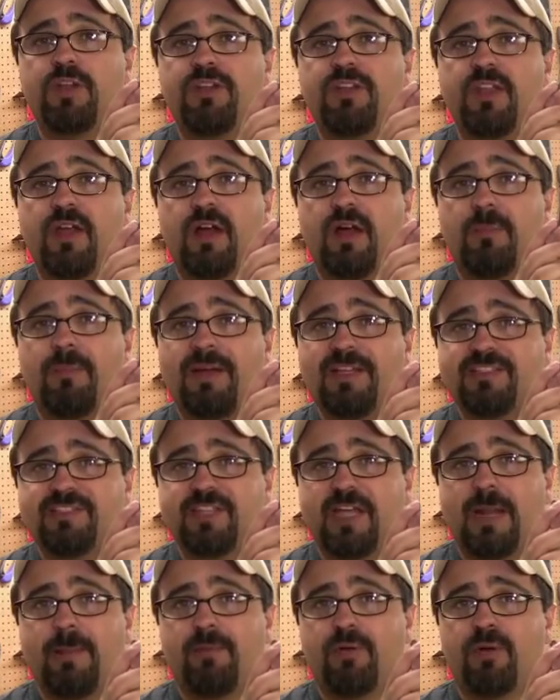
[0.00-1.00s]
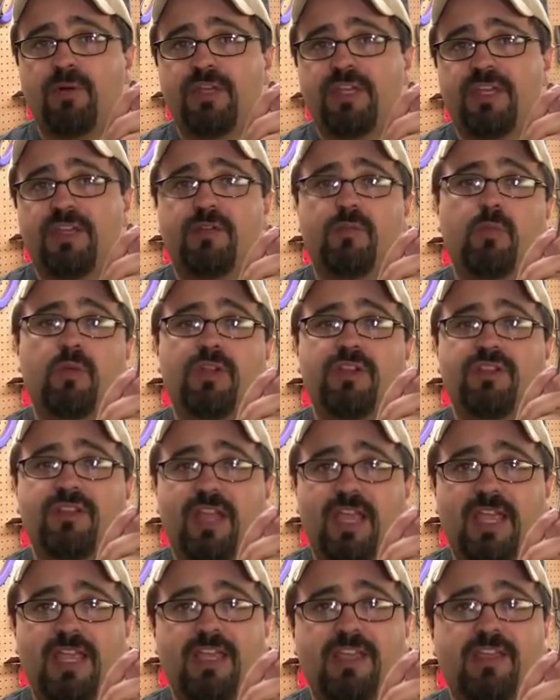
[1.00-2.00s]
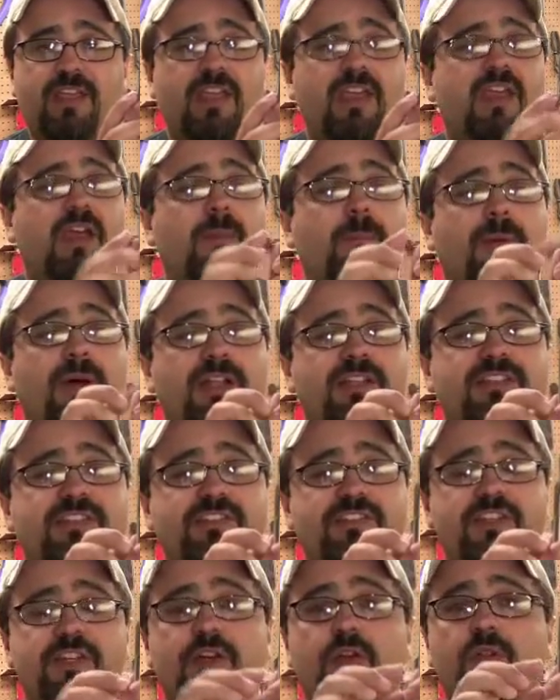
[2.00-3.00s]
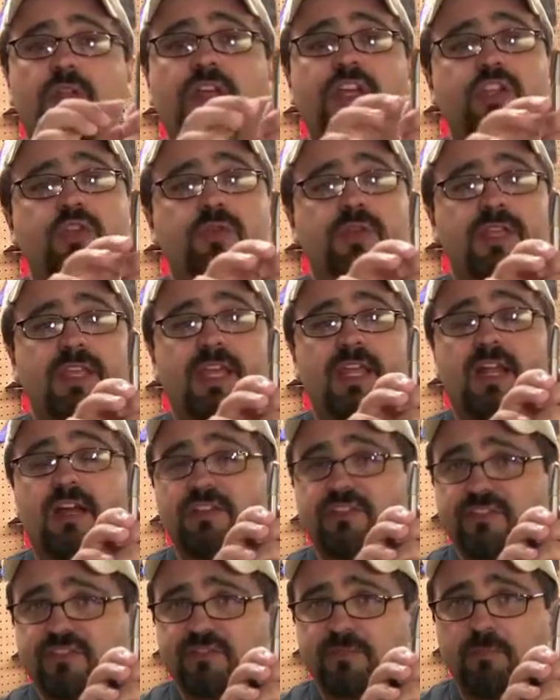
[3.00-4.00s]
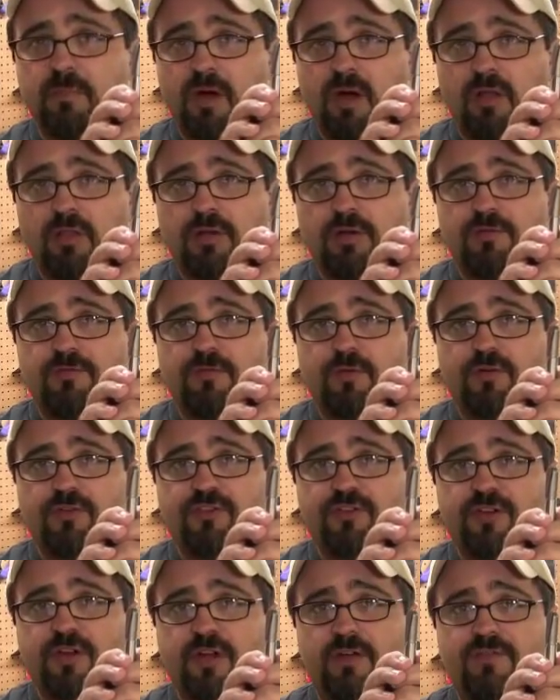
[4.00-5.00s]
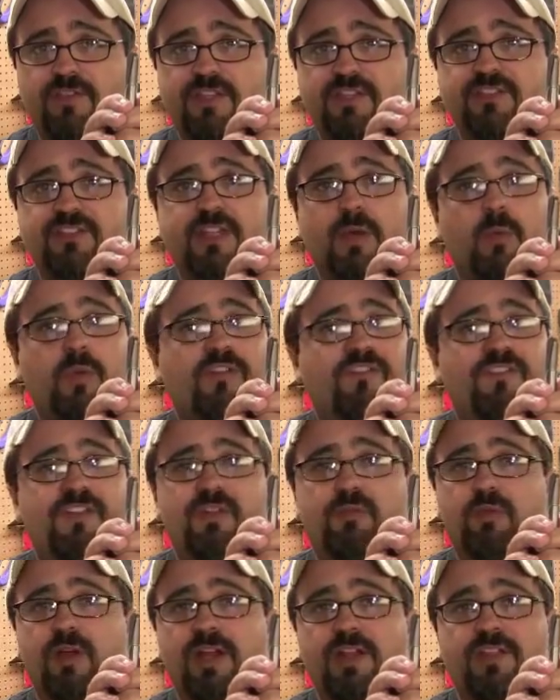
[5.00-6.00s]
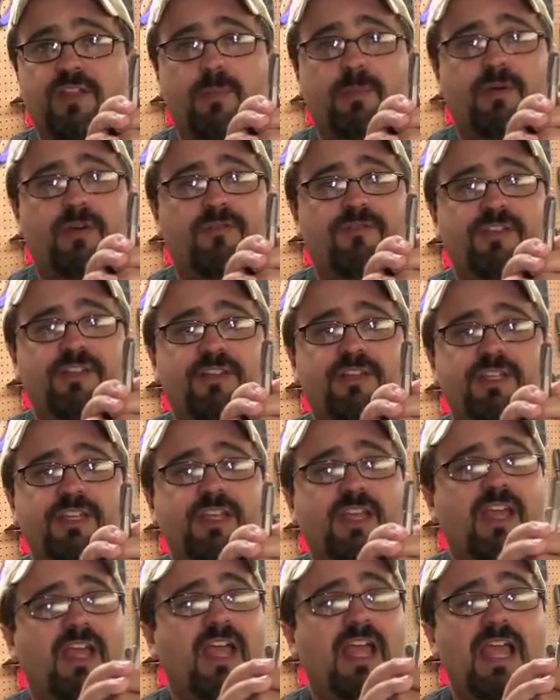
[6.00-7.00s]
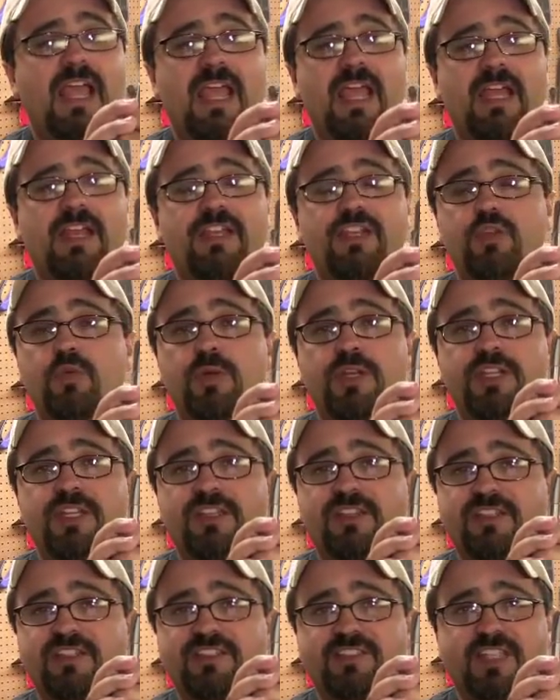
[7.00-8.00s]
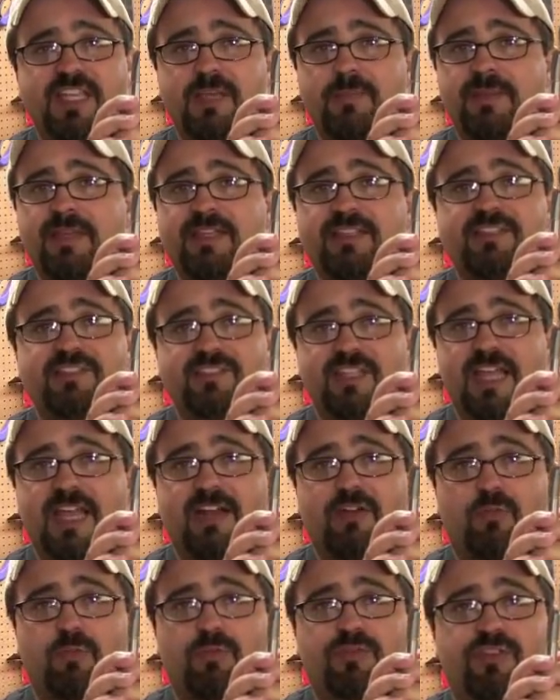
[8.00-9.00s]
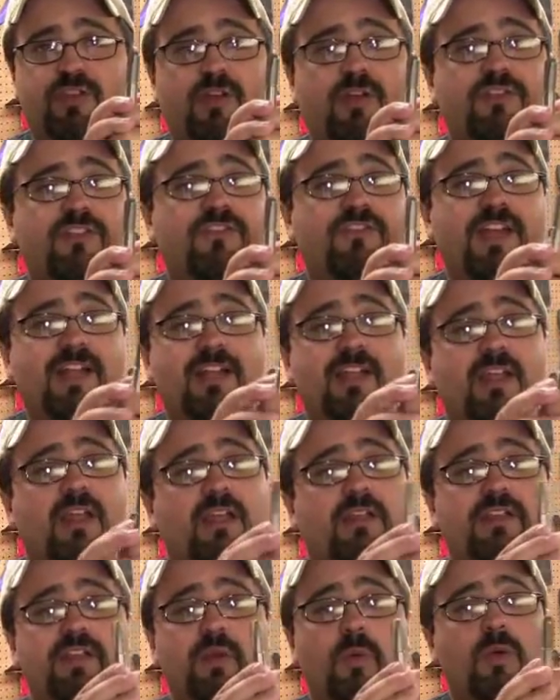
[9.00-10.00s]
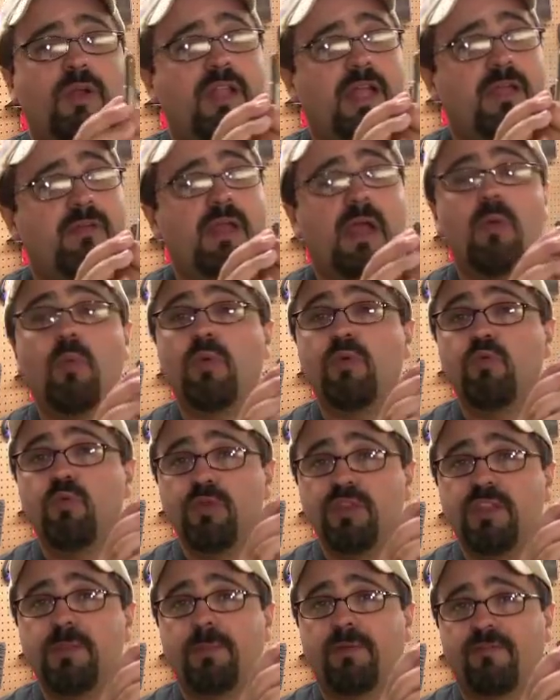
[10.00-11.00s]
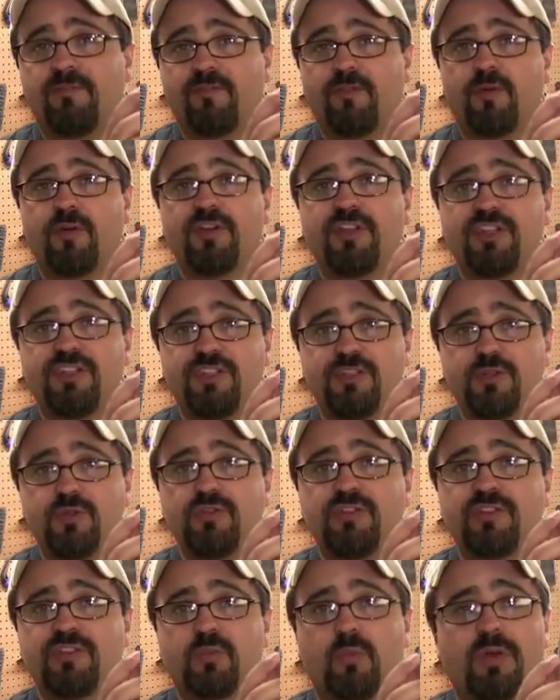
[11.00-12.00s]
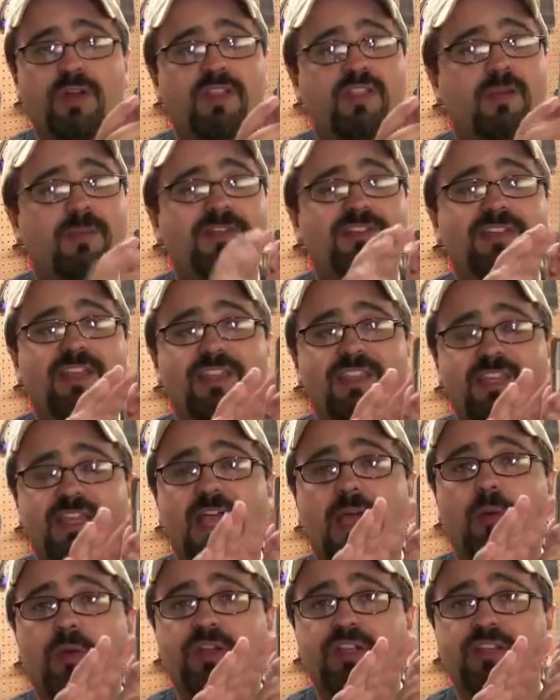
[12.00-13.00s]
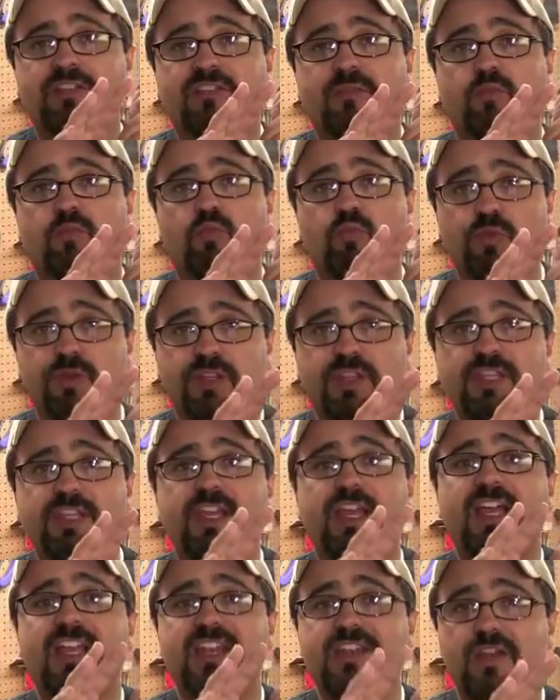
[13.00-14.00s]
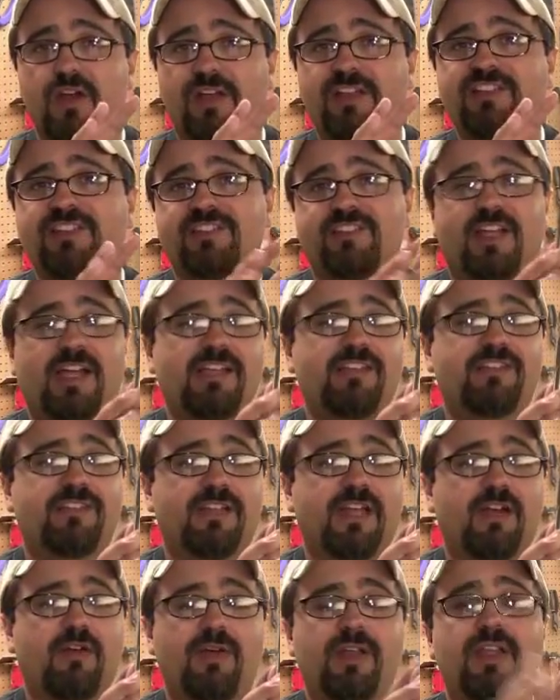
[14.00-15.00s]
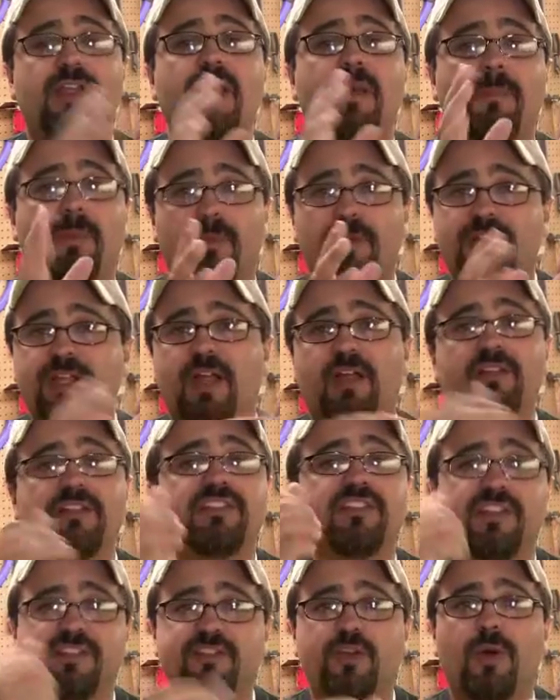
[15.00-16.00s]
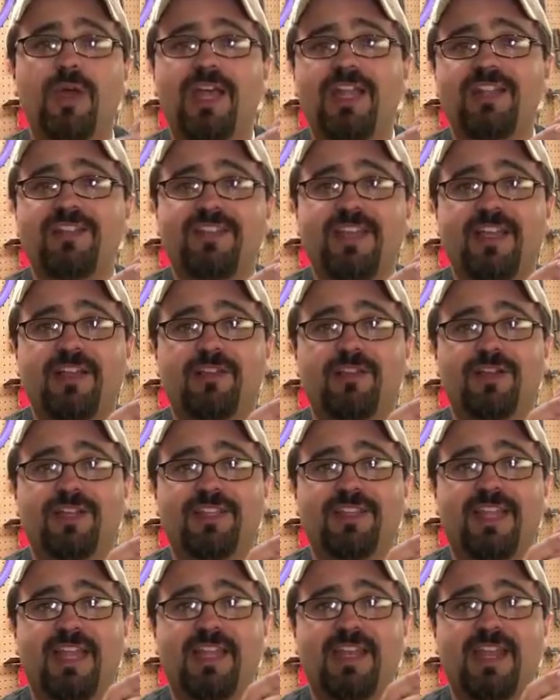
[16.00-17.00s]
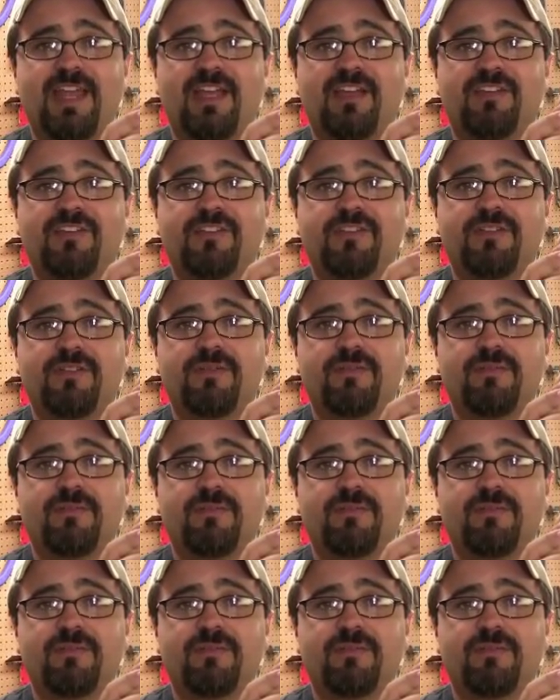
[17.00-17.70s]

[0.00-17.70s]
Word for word: what uh, my Sign Pro kit would take, but still you can get a smaller version of this that would fit right in there perfectly and you would get the same exact results. In fact, you know what, I, I would really prefer to use this one in there because I think I would get some really nice size lettering. But regardless, let's go ahead and take a look at that next.